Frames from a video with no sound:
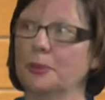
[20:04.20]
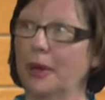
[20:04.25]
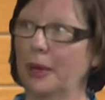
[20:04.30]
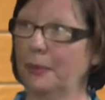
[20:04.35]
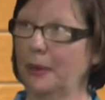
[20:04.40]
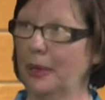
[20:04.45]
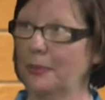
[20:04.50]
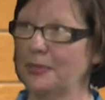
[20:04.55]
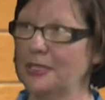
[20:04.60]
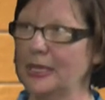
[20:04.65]
my
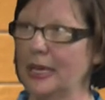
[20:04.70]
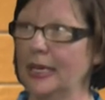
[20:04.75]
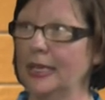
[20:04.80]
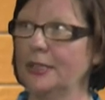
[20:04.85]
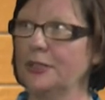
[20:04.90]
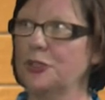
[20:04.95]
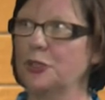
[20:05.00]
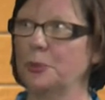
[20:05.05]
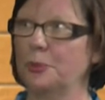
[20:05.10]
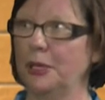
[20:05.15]

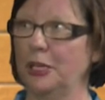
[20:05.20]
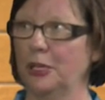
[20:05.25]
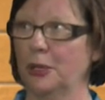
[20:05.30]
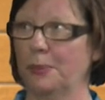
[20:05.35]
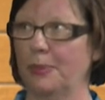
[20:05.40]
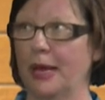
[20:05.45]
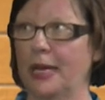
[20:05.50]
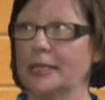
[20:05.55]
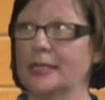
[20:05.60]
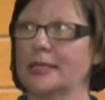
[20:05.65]
website,
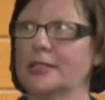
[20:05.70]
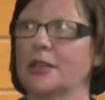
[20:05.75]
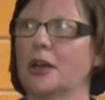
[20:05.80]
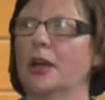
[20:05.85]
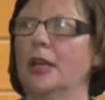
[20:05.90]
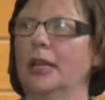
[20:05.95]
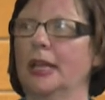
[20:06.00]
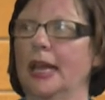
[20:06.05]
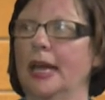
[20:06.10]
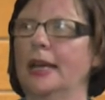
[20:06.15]

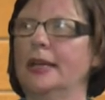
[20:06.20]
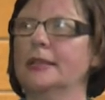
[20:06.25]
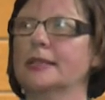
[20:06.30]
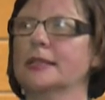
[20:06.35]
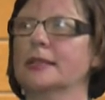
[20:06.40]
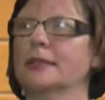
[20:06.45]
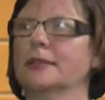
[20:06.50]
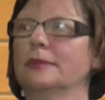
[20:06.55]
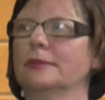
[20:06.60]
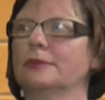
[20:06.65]

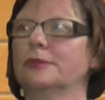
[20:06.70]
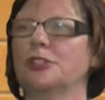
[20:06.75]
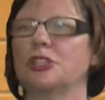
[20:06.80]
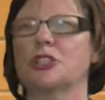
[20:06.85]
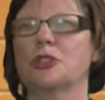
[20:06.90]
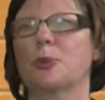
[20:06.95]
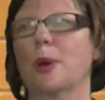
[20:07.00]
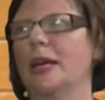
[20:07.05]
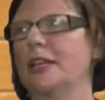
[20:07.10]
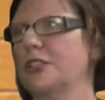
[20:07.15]
tobeyourbest.net.
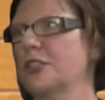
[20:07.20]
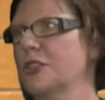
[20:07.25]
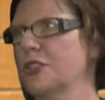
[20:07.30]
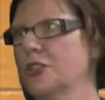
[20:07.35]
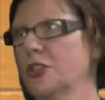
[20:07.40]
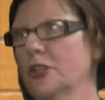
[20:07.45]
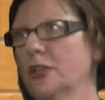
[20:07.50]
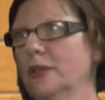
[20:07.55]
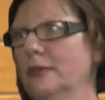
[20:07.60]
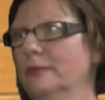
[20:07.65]
Just
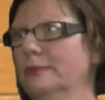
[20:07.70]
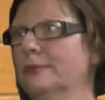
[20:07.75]
register.